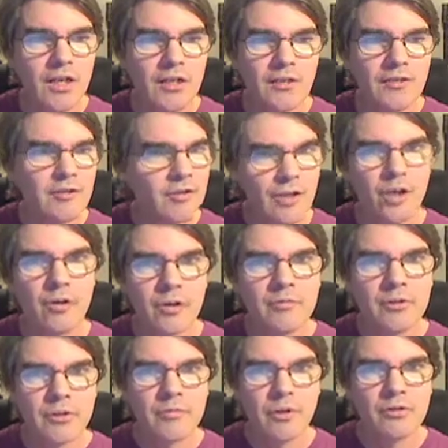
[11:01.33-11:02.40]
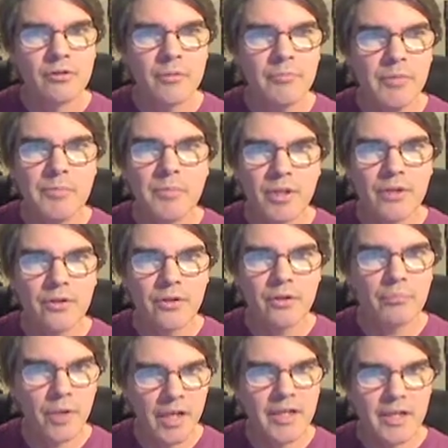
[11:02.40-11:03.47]
No, there's a lot of people out
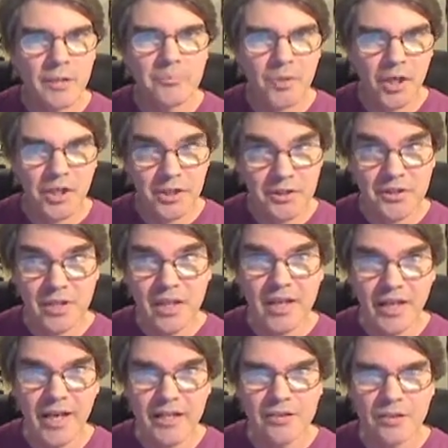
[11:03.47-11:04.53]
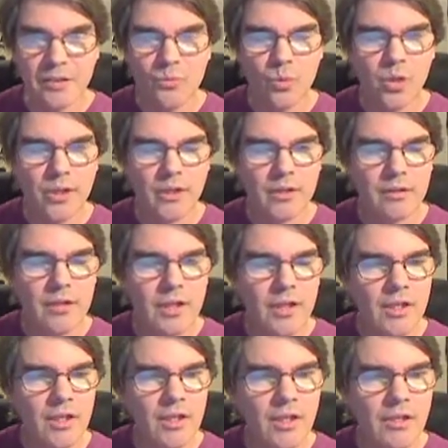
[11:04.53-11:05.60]
there buying that product because they actually want it.
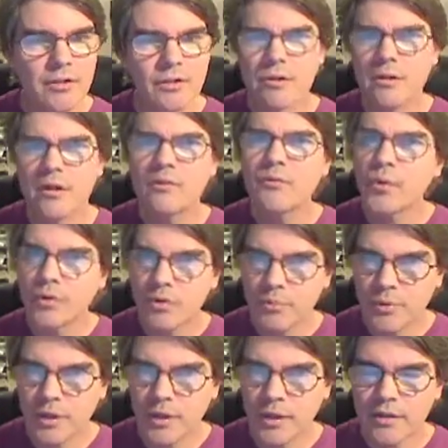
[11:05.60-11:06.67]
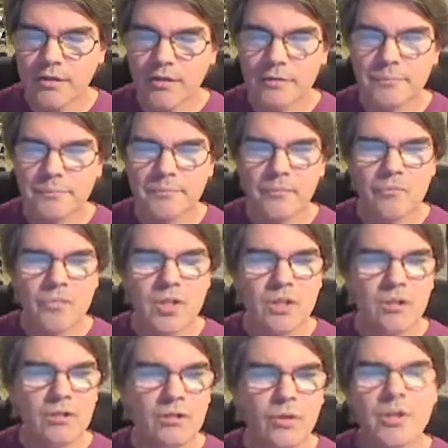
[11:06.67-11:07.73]
They're in love with their products.
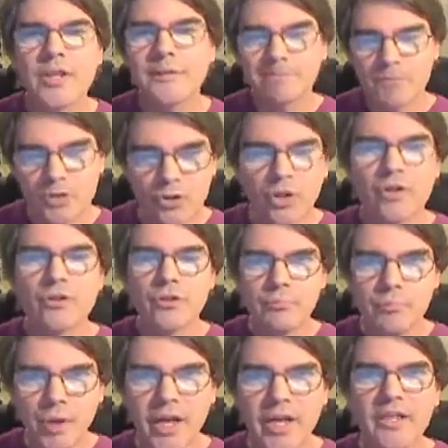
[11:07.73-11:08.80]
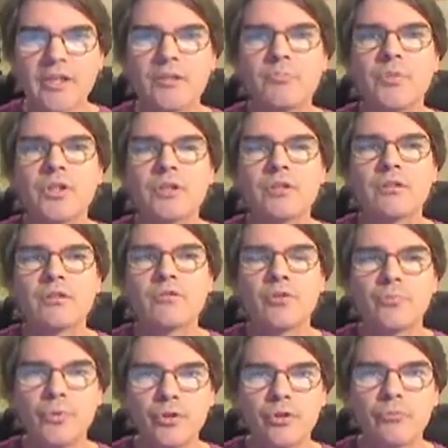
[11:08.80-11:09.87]
So again, as long as they're buying it because of
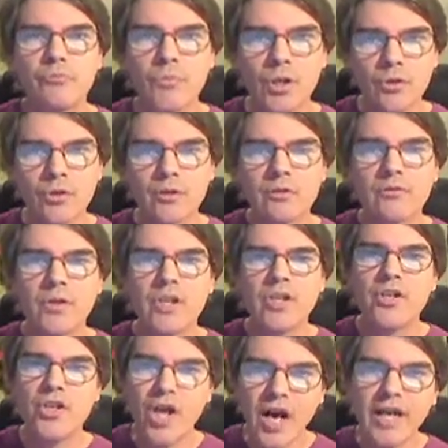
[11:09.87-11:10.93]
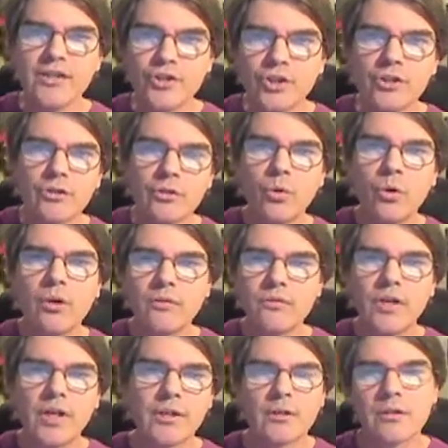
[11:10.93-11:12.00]
a pure motive and not just to
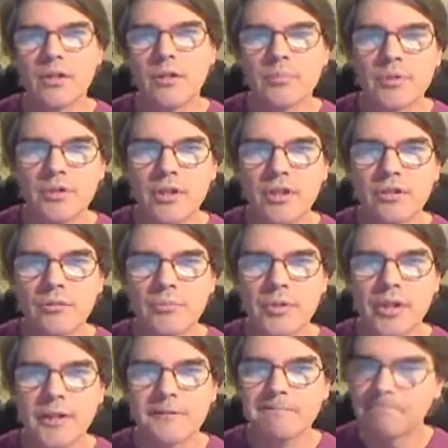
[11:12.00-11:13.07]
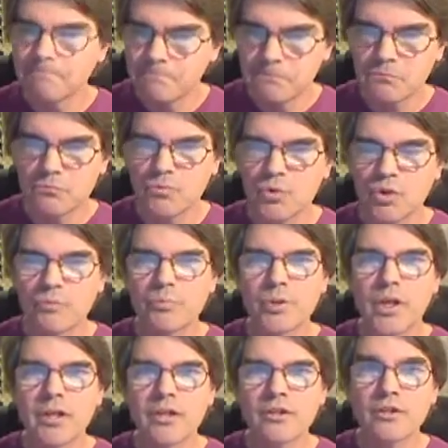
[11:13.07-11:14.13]
qualify in the compensation plan, good
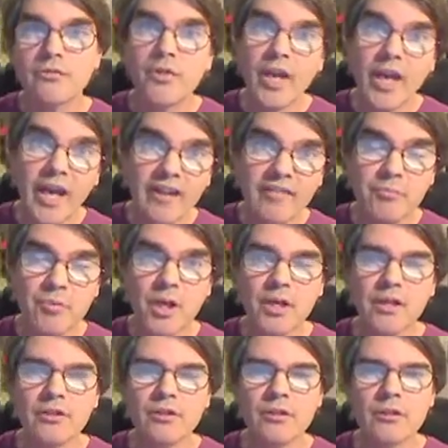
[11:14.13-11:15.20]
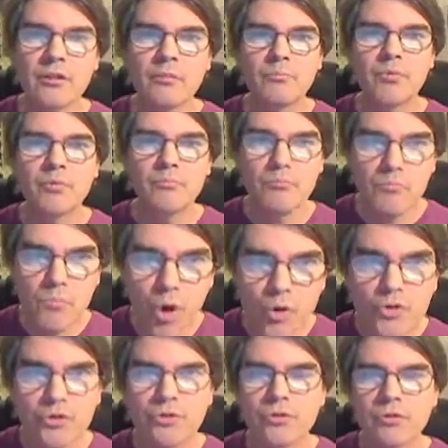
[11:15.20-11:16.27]
products. If you have products, but
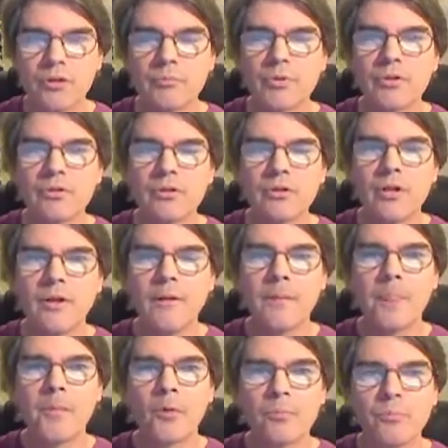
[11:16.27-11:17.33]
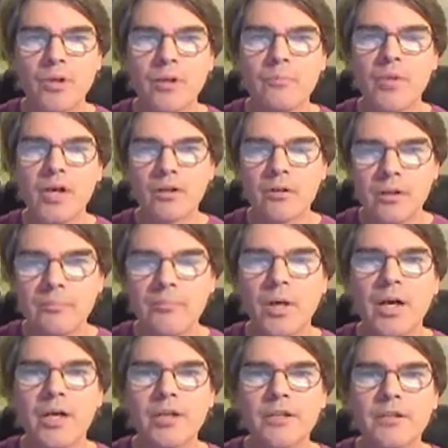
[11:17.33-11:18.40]
most distributors are primarily
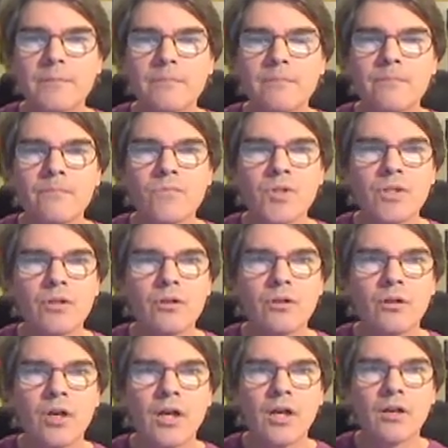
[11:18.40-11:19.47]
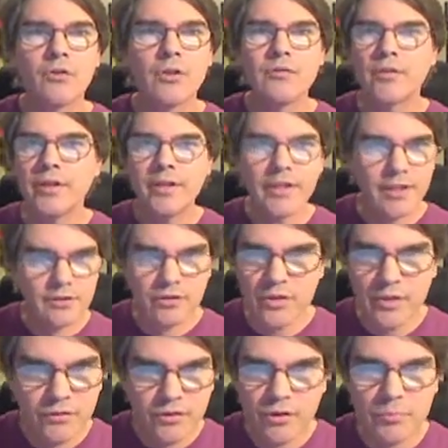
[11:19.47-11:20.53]
buying it, or even any kind of
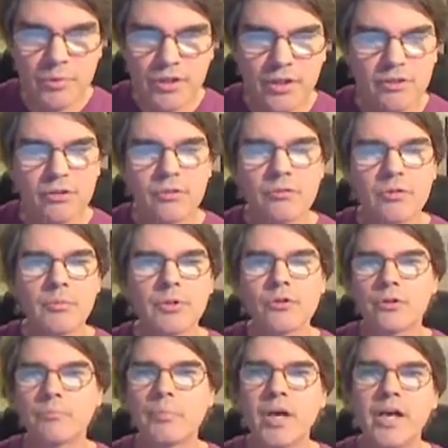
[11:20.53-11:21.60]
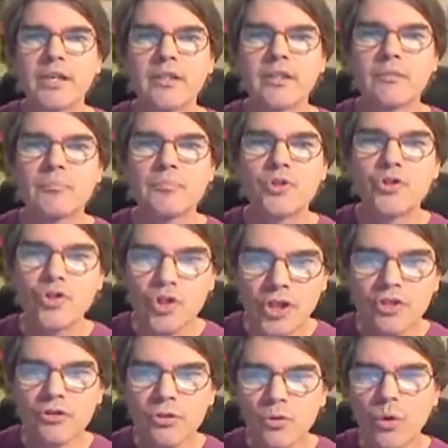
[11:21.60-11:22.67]
significant percentage of distributors are buying it
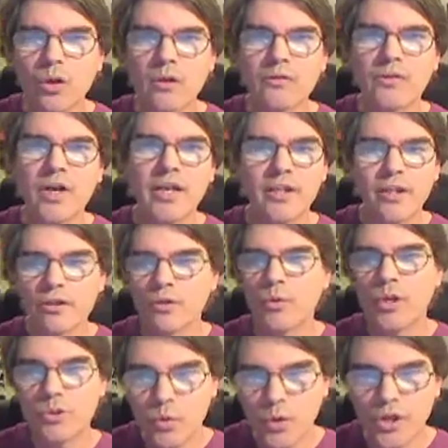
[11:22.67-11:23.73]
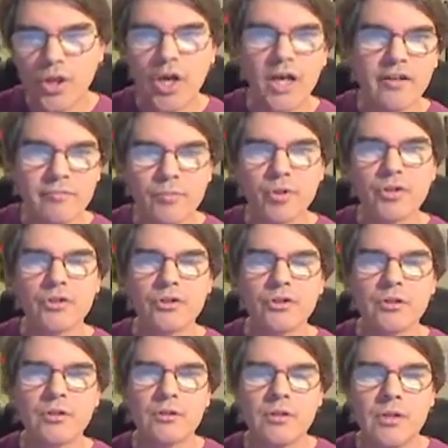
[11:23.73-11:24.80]
just to qualify, they otherwise would not have
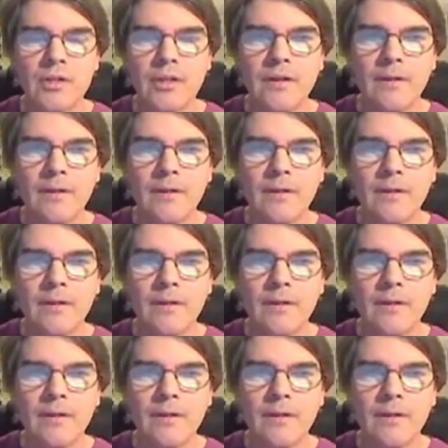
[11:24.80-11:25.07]
purchased it,